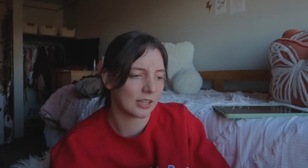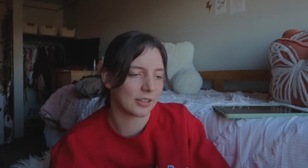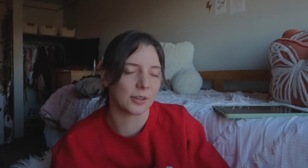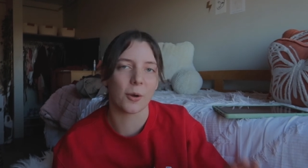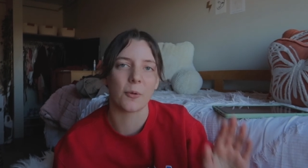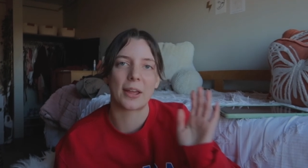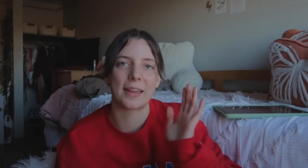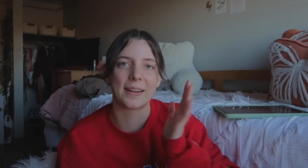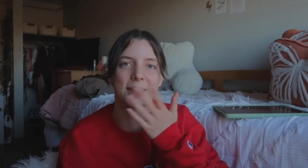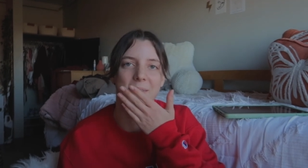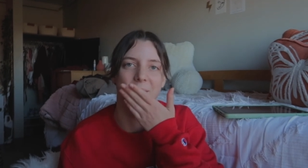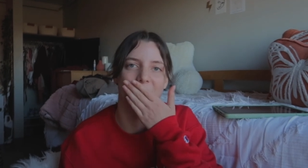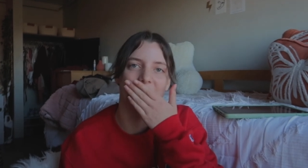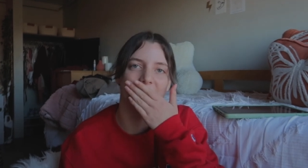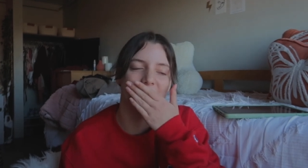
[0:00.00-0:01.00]
No Way
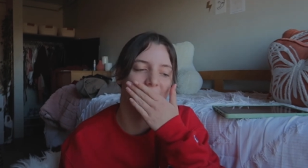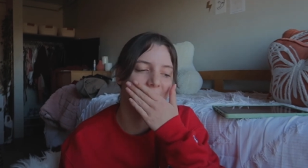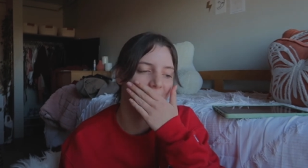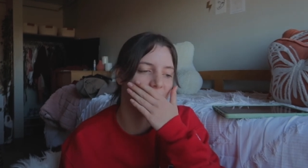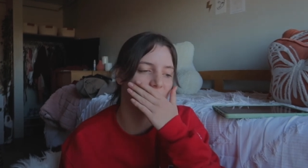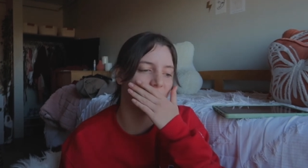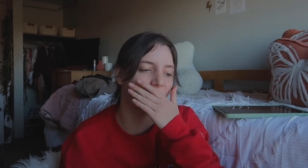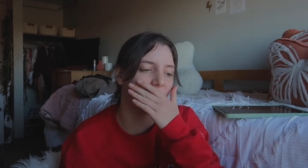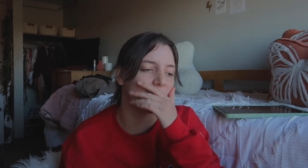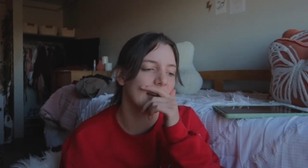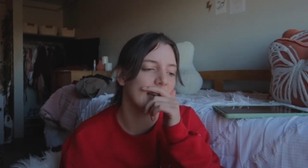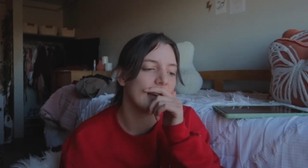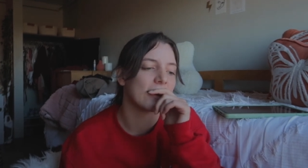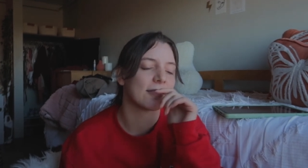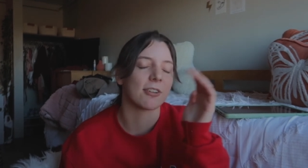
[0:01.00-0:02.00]
Home. Oh my gosh, Far
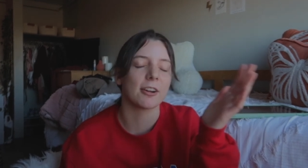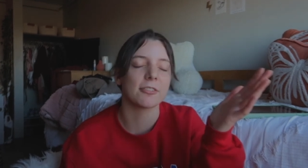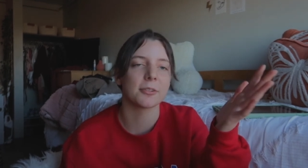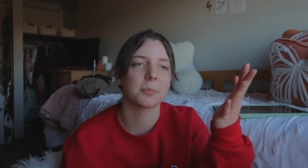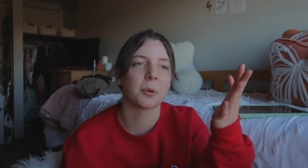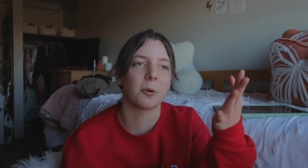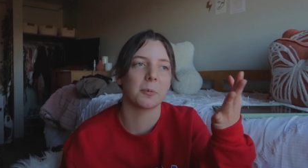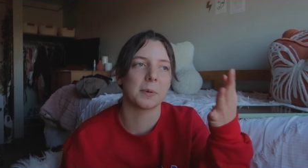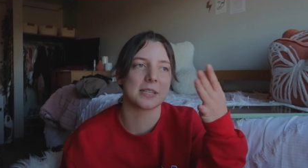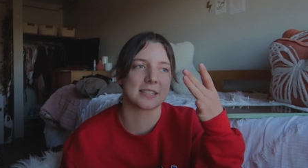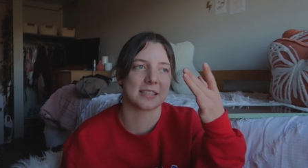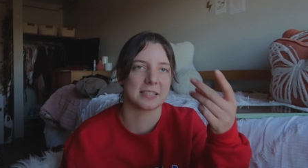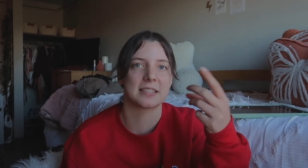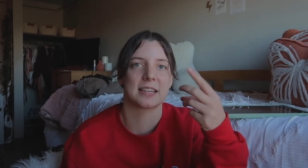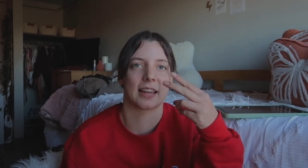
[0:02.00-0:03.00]
Far From Home is
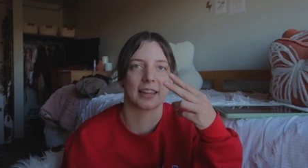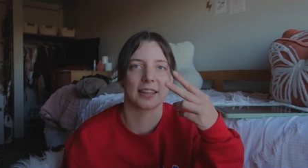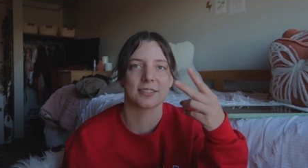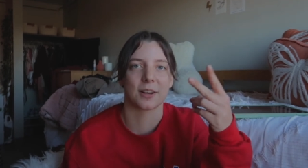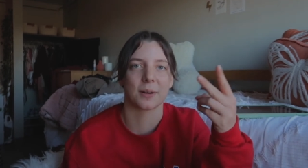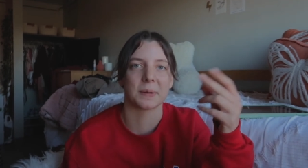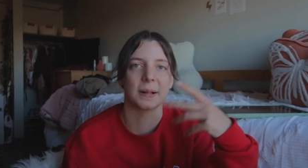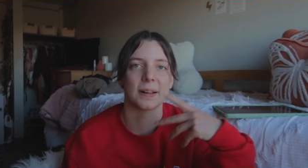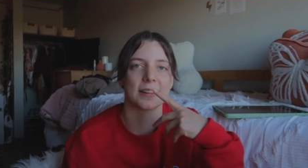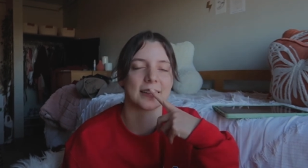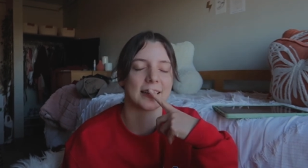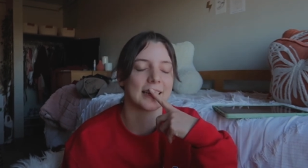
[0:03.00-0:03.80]
the second Tom Holland.